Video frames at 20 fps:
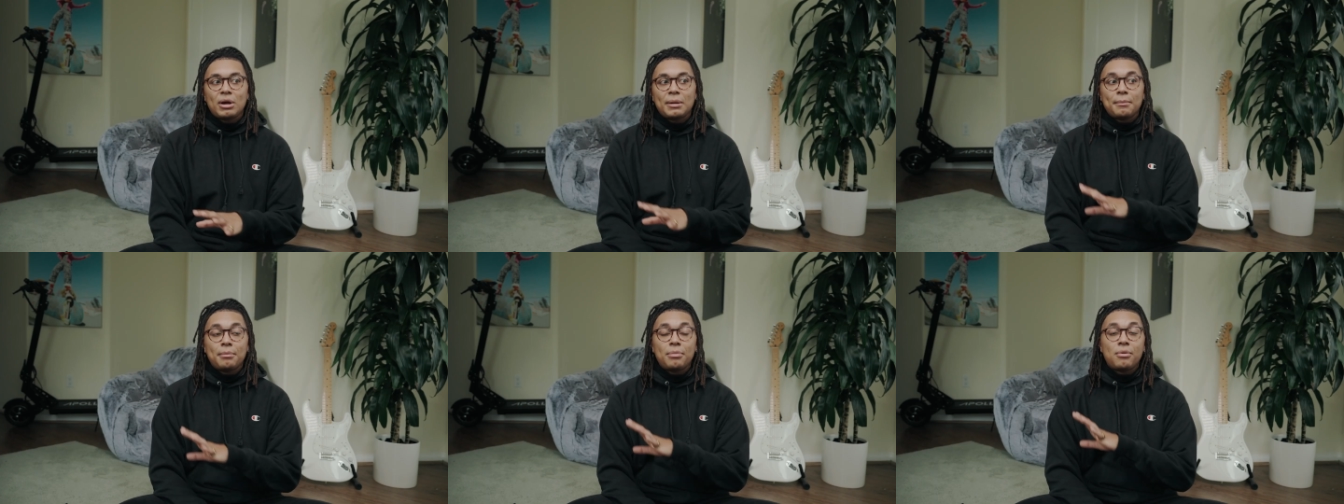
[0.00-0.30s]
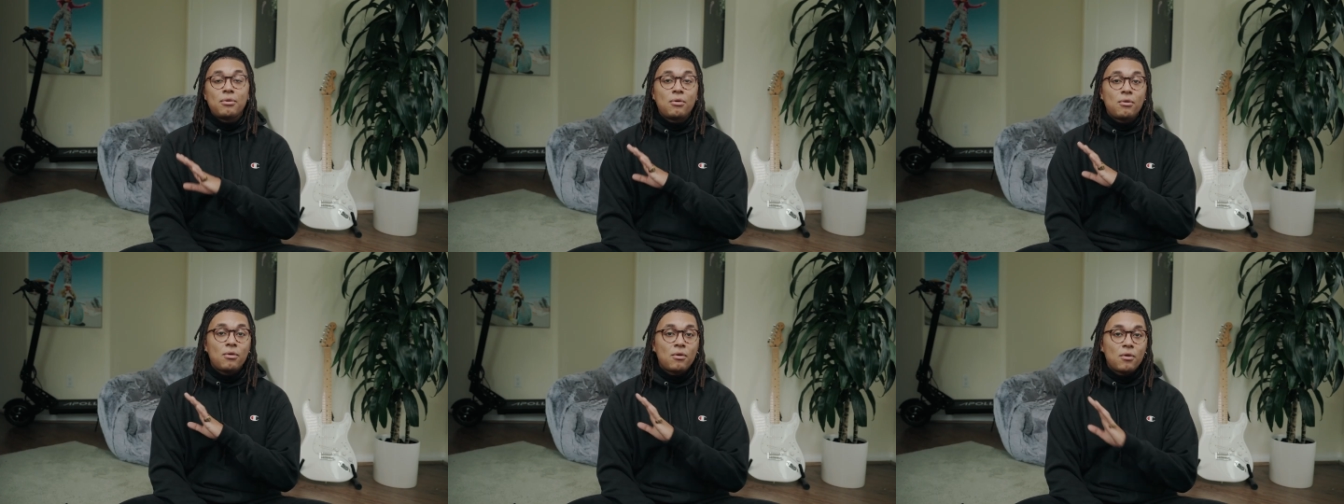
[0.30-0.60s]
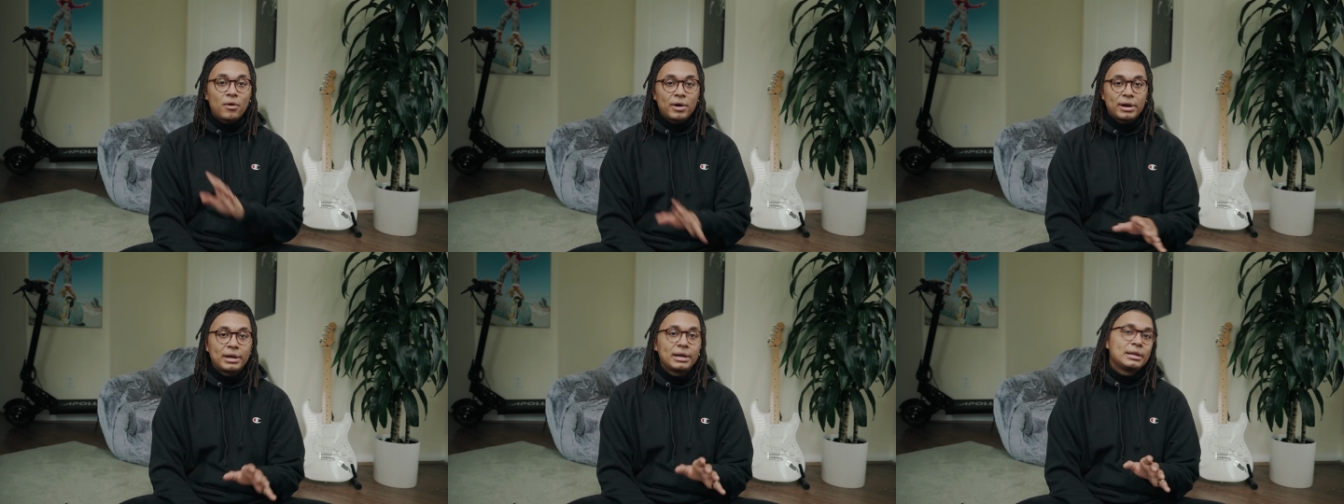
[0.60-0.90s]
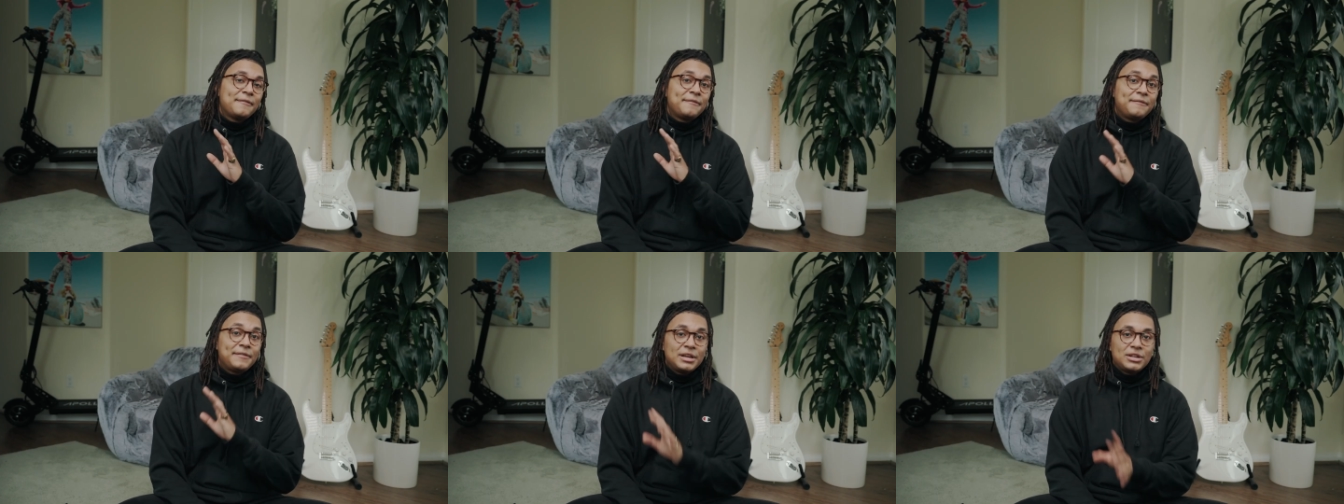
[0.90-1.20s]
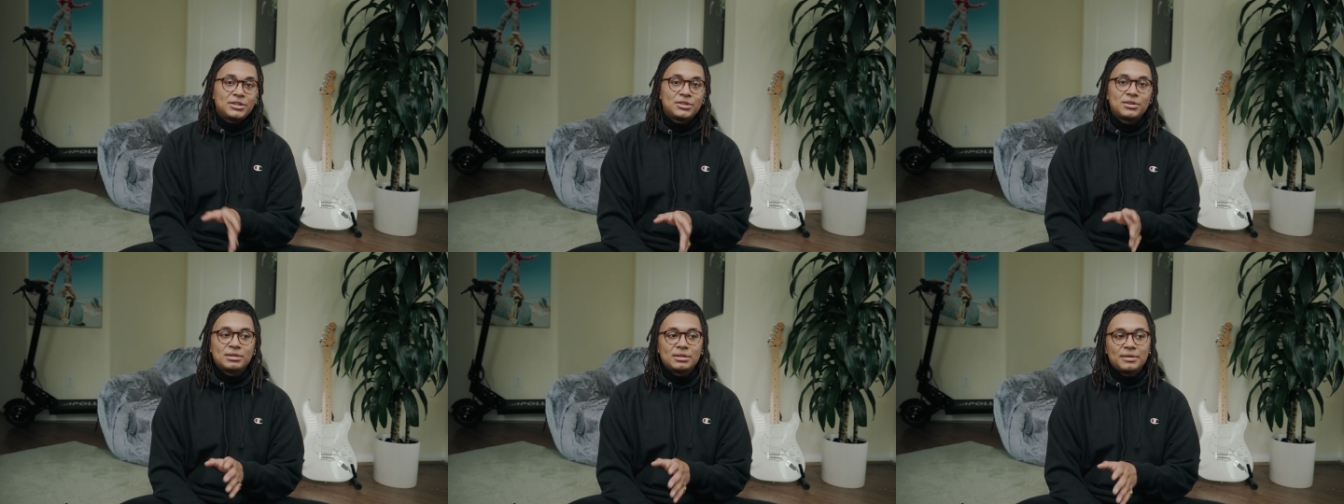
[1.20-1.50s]
important
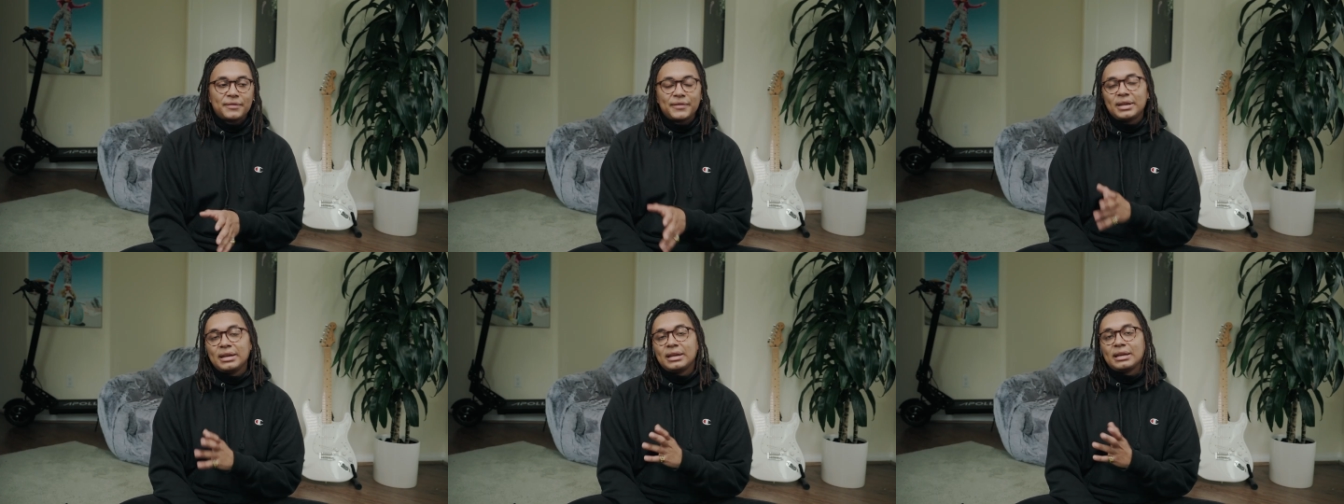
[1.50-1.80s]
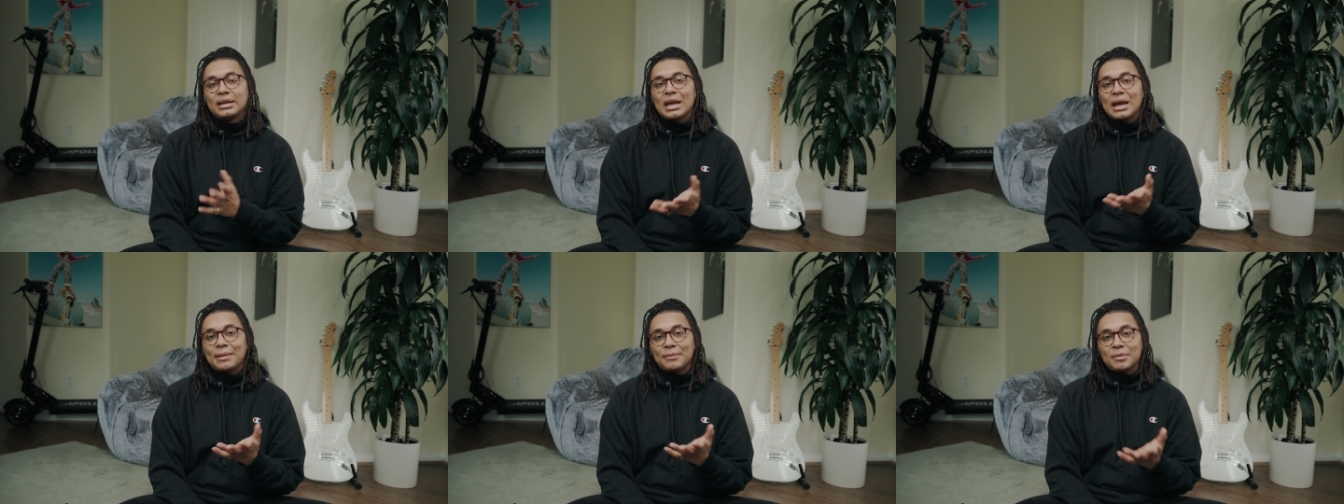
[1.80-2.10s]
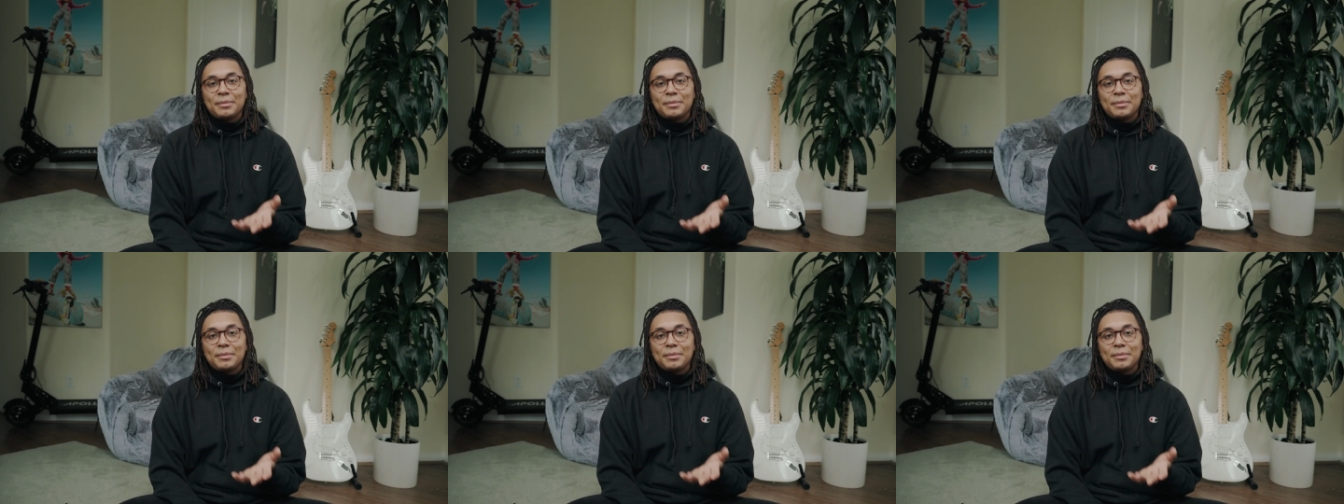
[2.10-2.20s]
features of any camera